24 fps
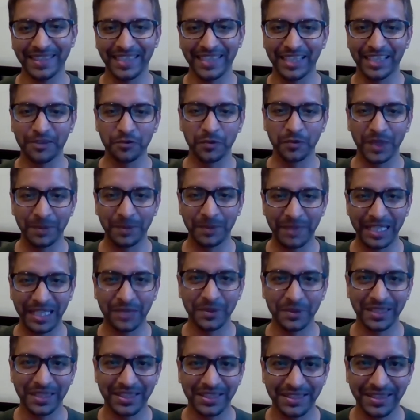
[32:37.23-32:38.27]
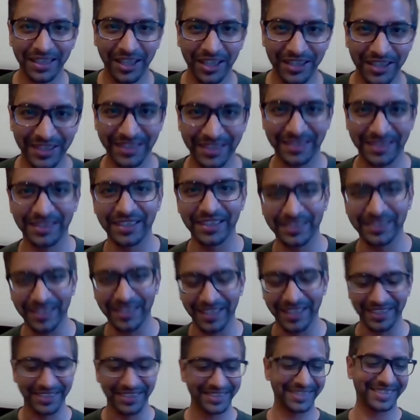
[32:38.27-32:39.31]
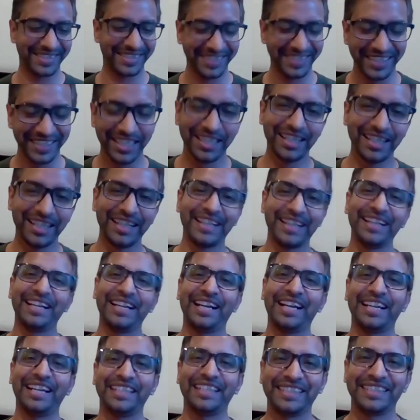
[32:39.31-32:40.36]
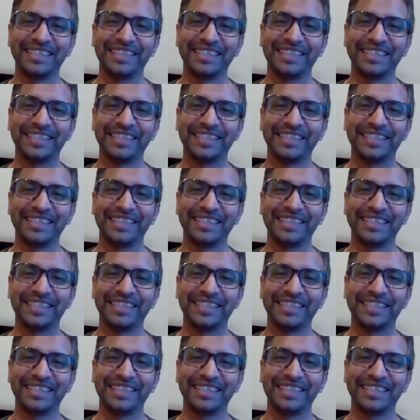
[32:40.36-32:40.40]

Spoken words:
and then we meet with our designers, and then